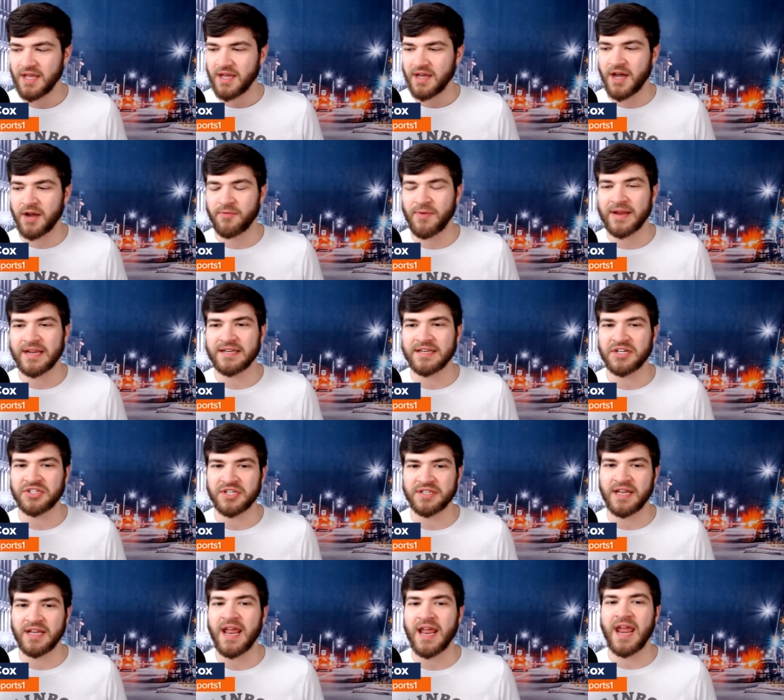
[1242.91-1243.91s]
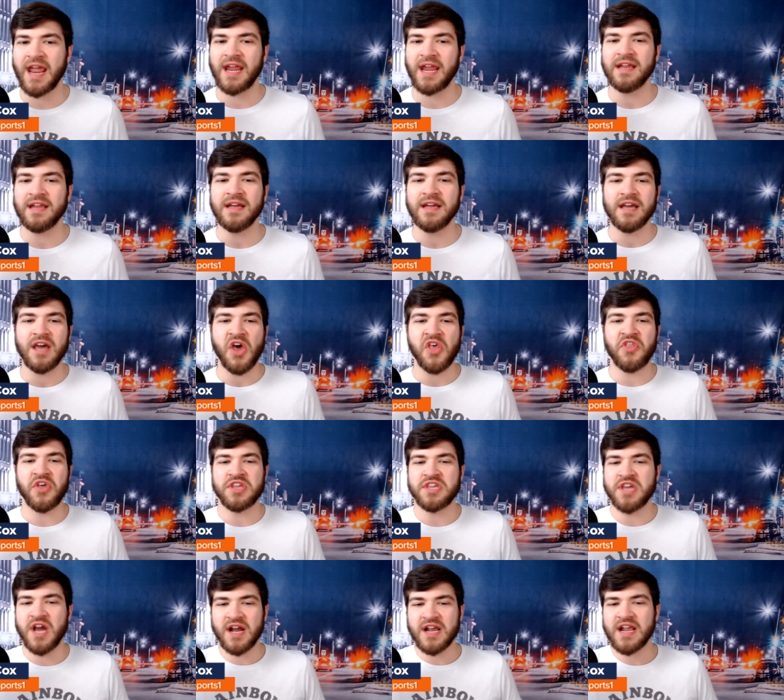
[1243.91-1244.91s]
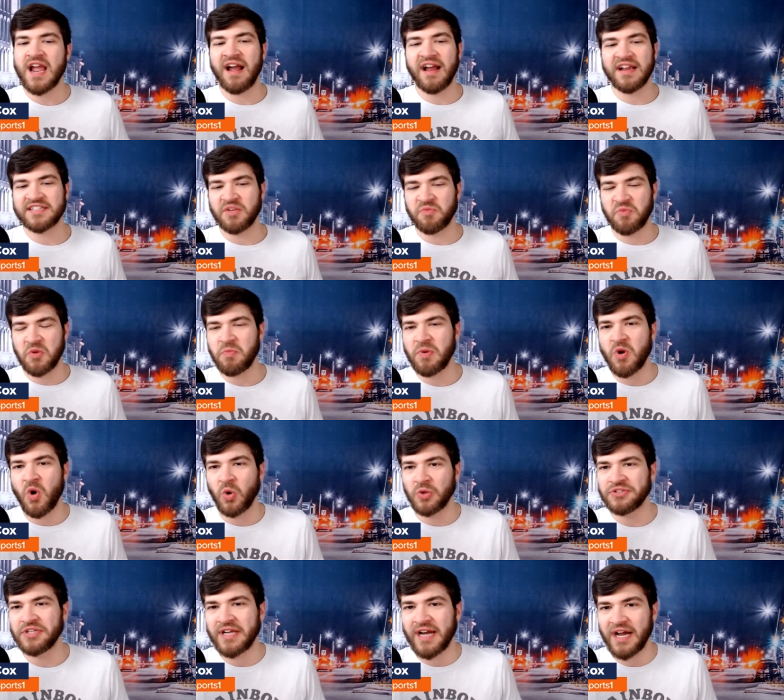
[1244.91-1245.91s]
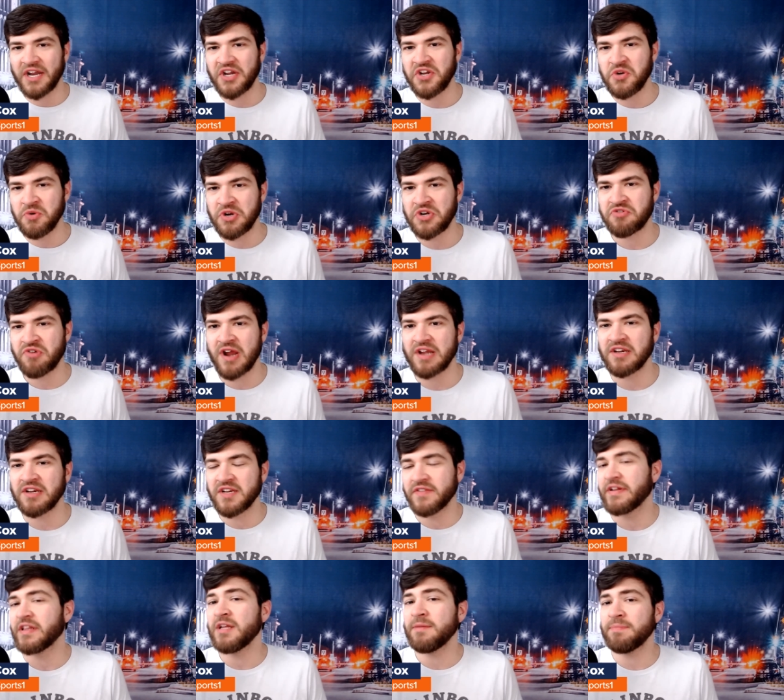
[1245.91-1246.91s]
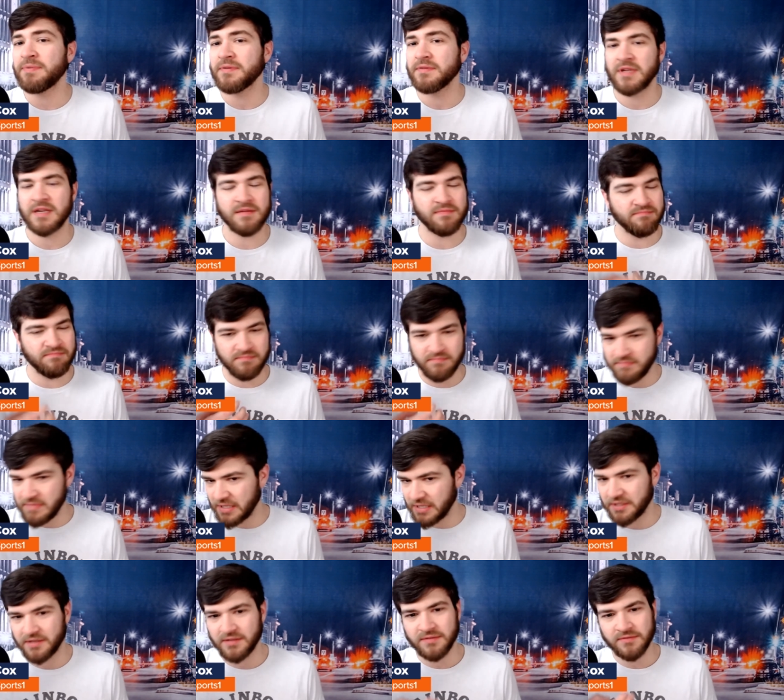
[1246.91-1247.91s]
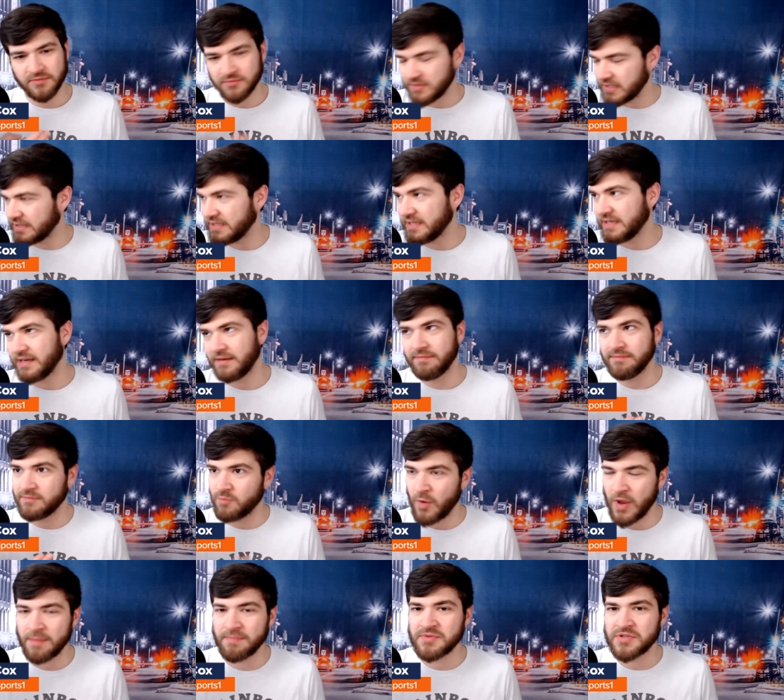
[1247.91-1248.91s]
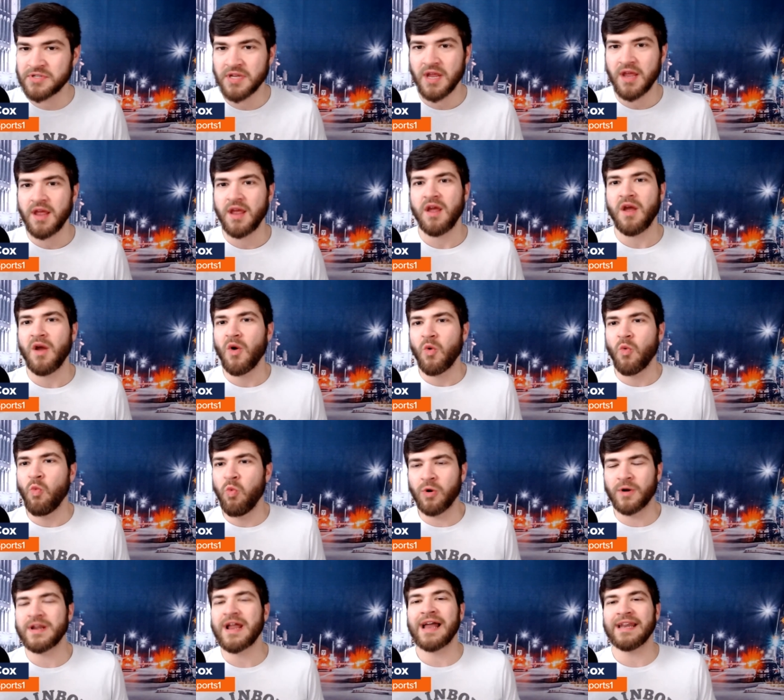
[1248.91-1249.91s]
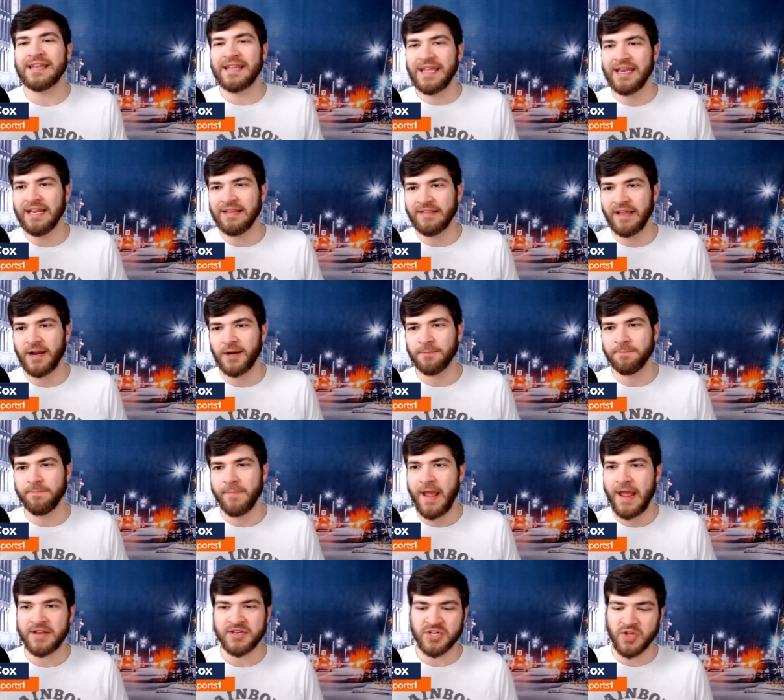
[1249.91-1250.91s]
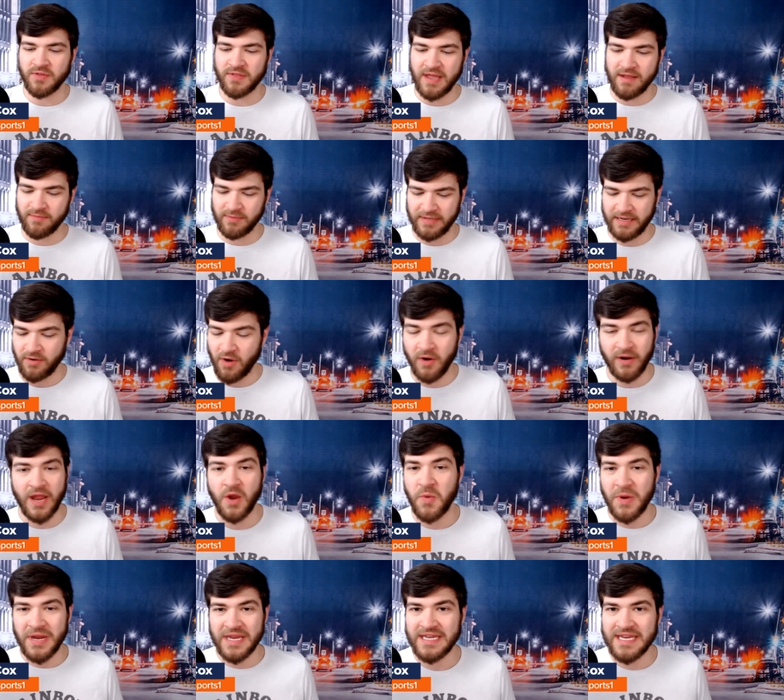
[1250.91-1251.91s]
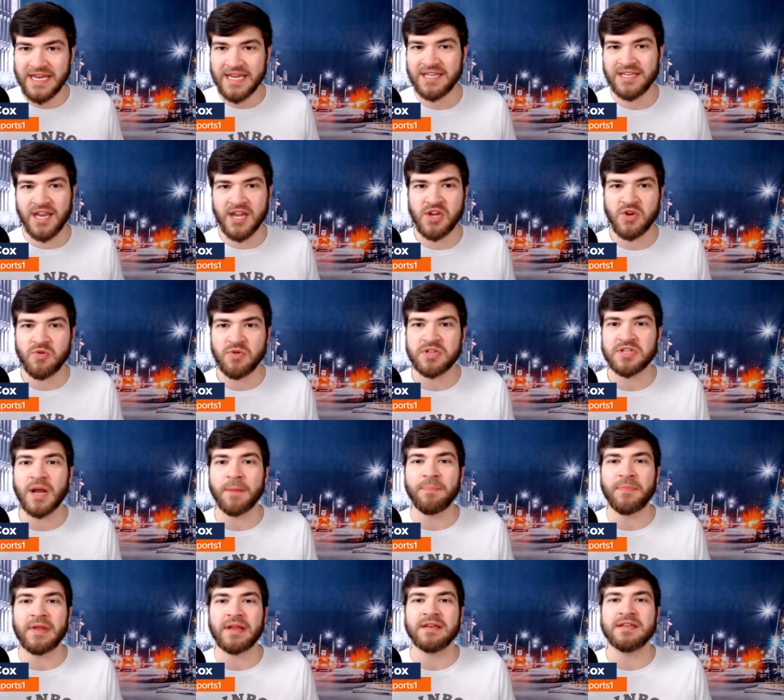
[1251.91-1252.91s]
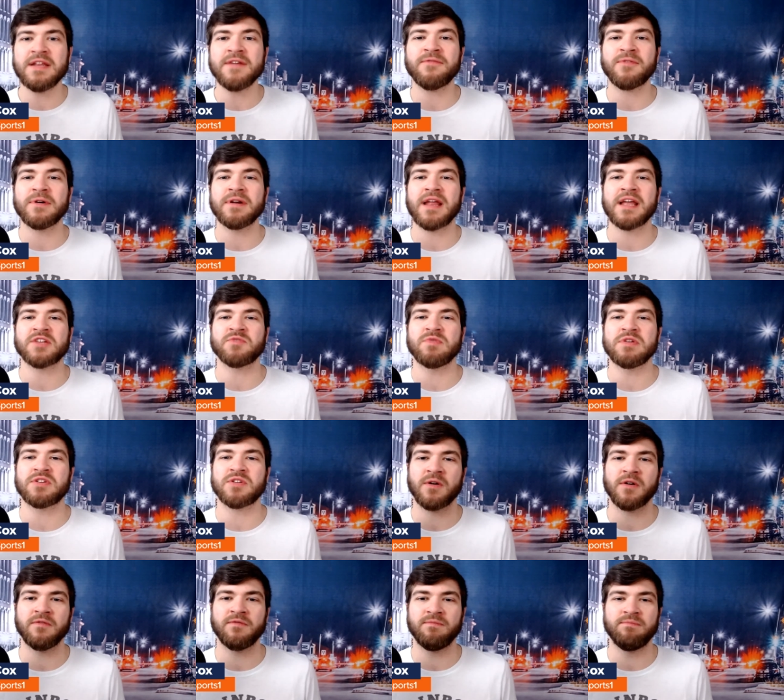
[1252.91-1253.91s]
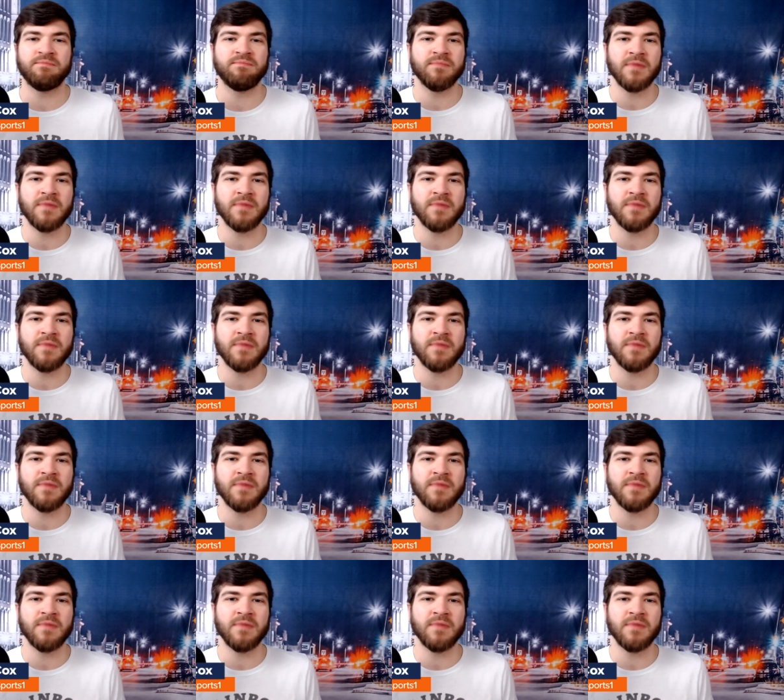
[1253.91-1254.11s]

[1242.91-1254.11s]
a recognition that, hey, the young guys that we've been holding on to and trying to develop in Miller, Ridley, and Wims were not getting there. And so they were like, okay, we need to do something different as we start a